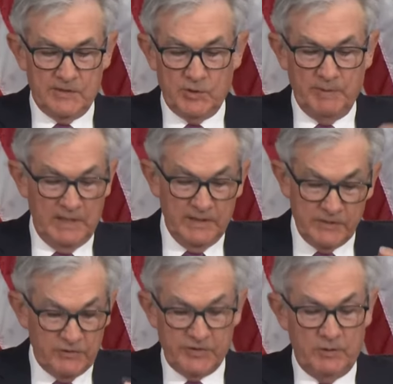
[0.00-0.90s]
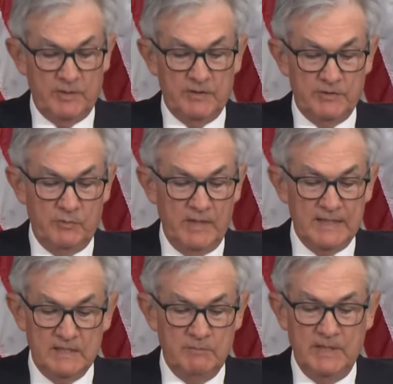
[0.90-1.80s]
So because they're so
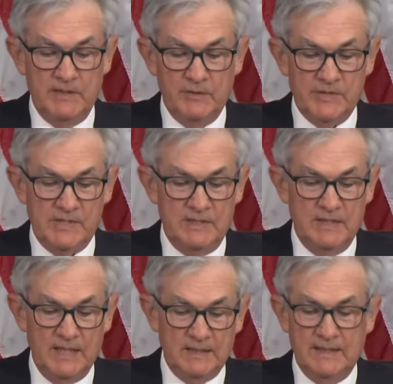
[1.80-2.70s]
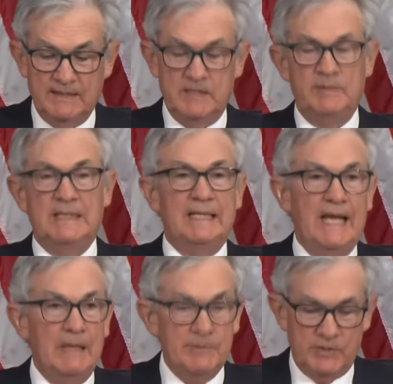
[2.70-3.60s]
intertwined, to me, there is not likely to be
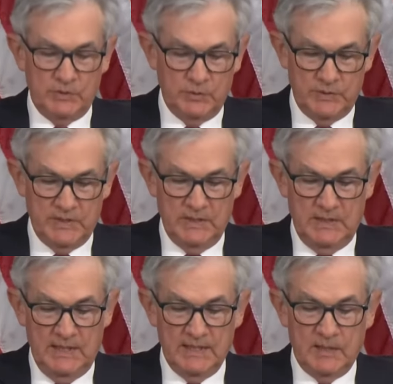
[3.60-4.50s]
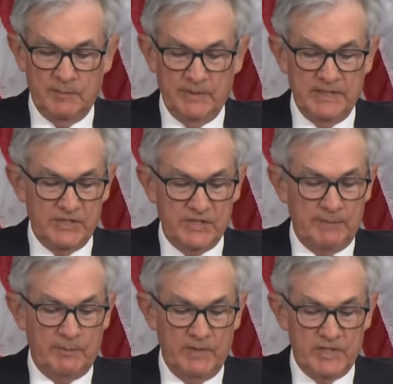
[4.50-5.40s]
an absolute and complete
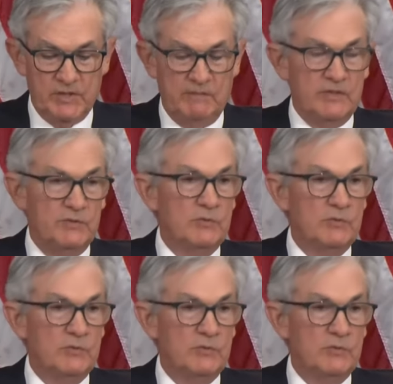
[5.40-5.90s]
separation of the